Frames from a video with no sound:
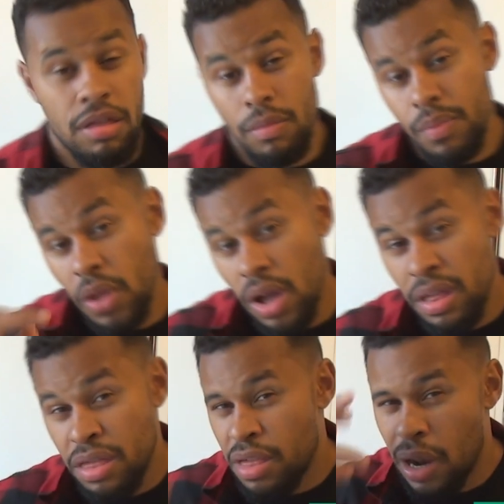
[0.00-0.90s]
some
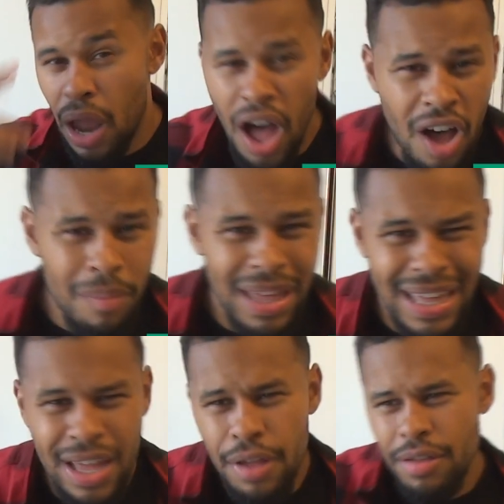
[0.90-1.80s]
nice
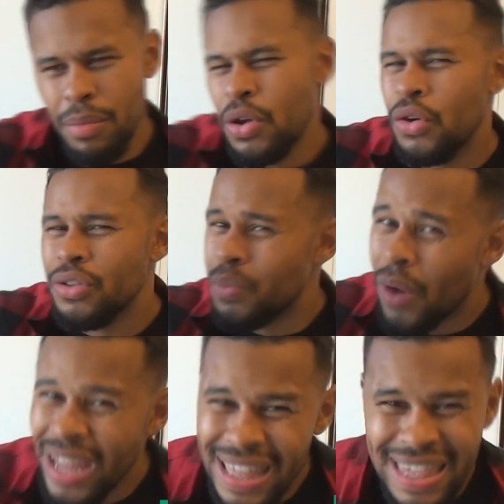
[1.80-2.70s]
salami, some good
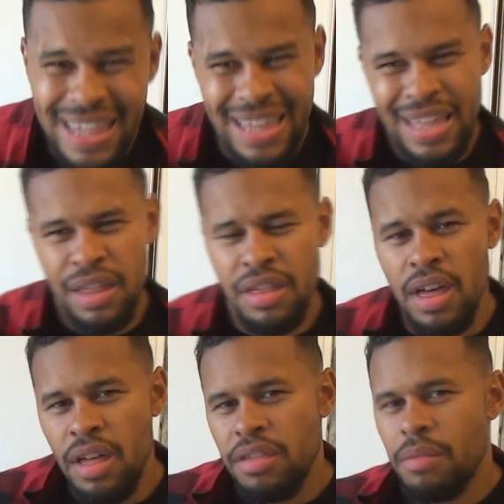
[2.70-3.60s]
white cheese,
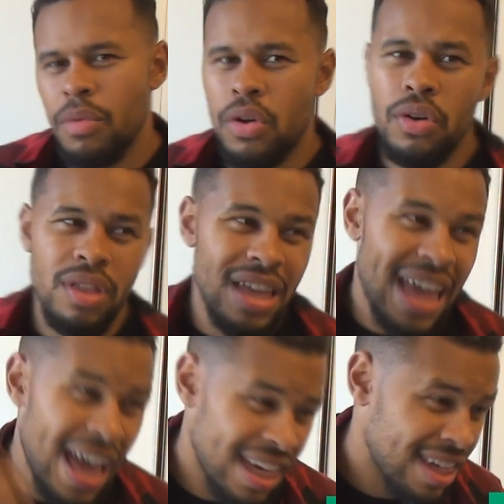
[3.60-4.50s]
some good
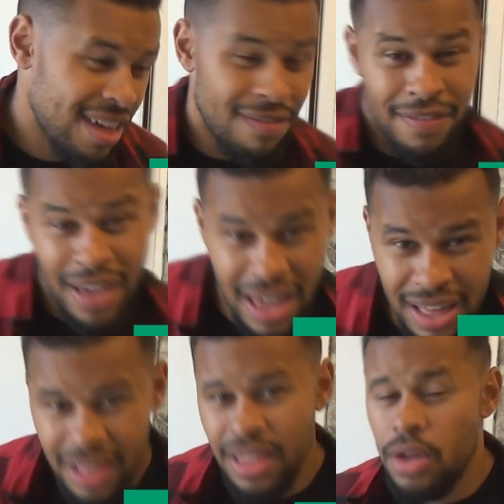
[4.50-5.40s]

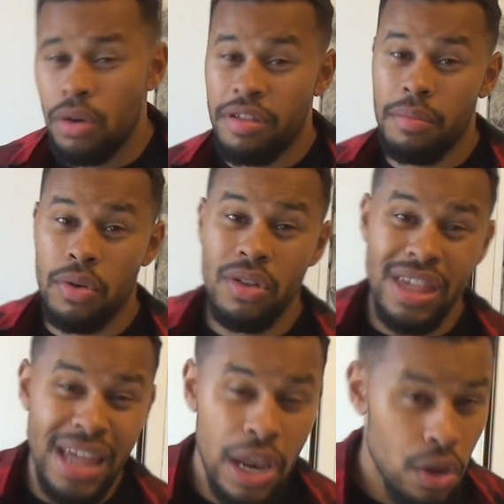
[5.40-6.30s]
caval or some good
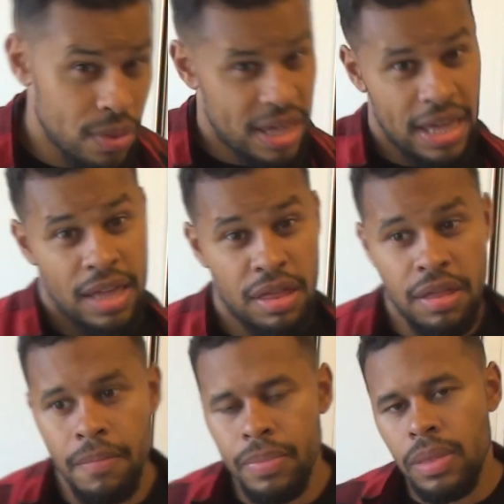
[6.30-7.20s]
yellow
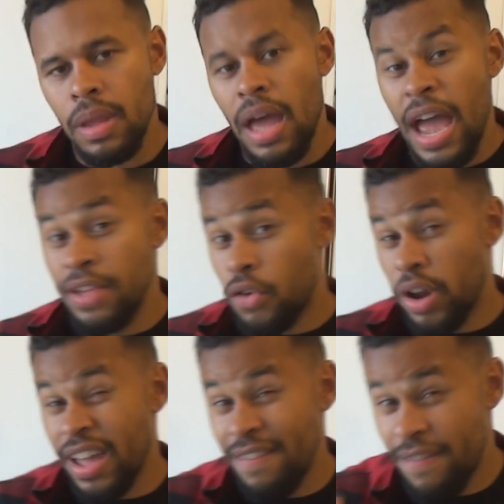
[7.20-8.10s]
cheese, and you've got
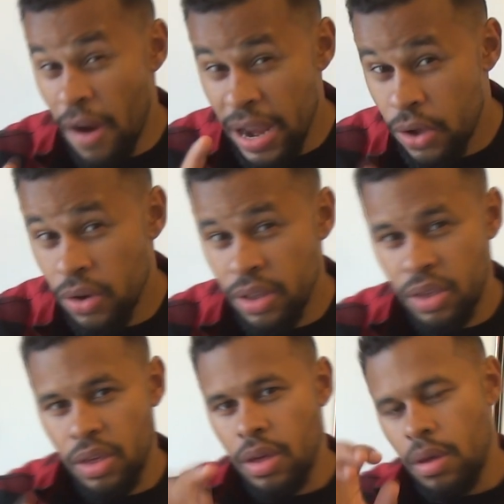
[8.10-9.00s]
to get very
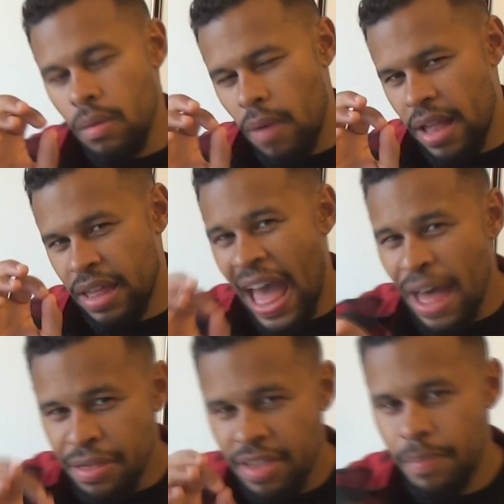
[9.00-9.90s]
good, and it
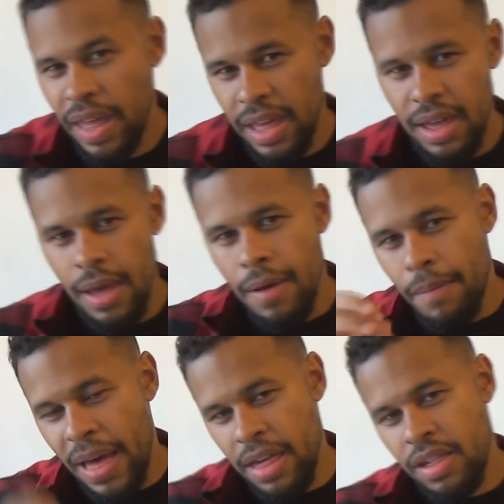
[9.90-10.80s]
has to be
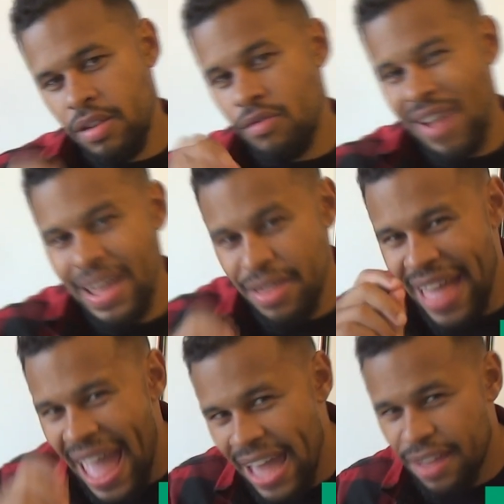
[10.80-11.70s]
pasture raised
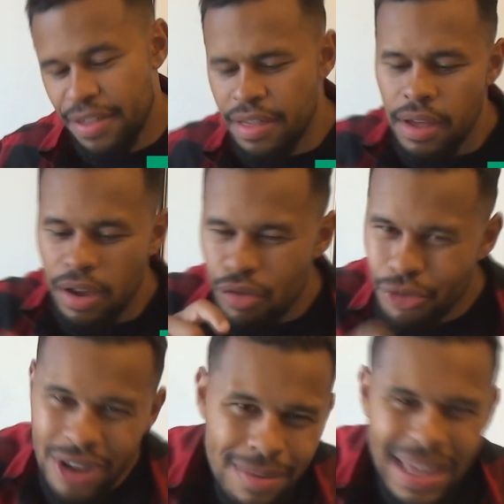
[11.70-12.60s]
eggs,
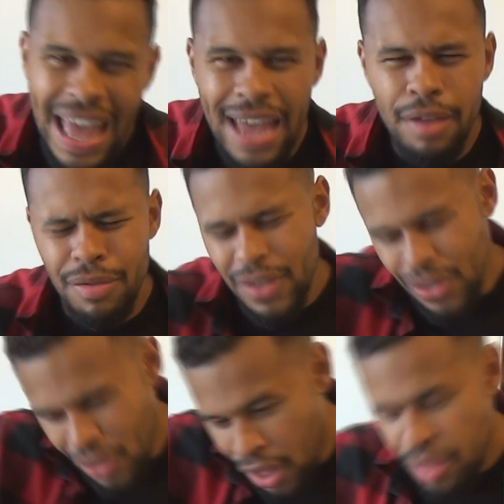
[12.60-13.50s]
creamy eggs with a
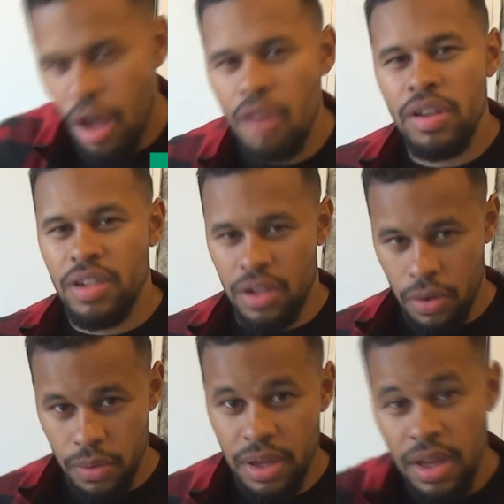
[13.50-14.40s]
nice orange
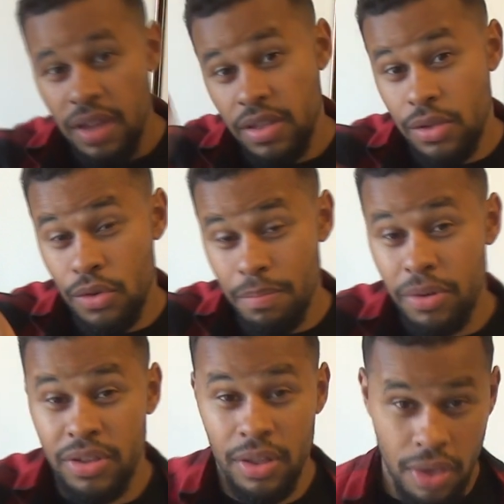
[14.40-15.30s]
yolk that you can
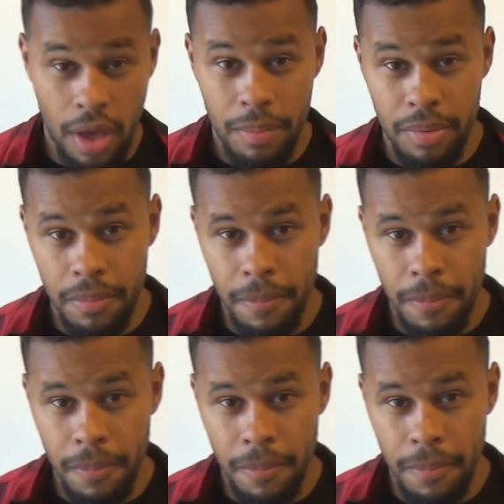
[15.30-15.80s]
put on top.